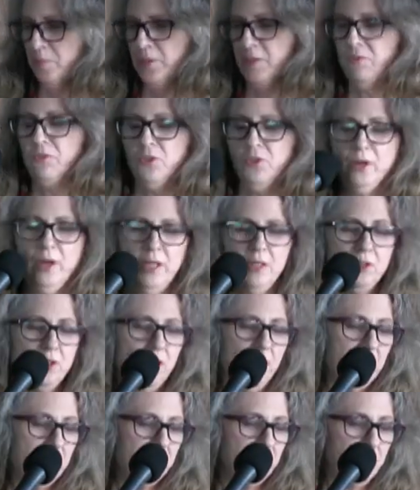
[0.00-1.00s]
Before I
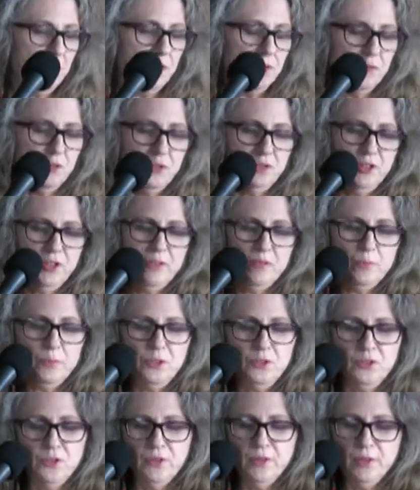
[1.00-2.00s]
taught at the University of
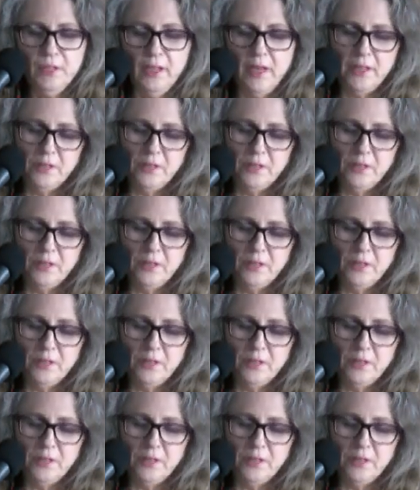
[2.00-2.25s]
Missouri,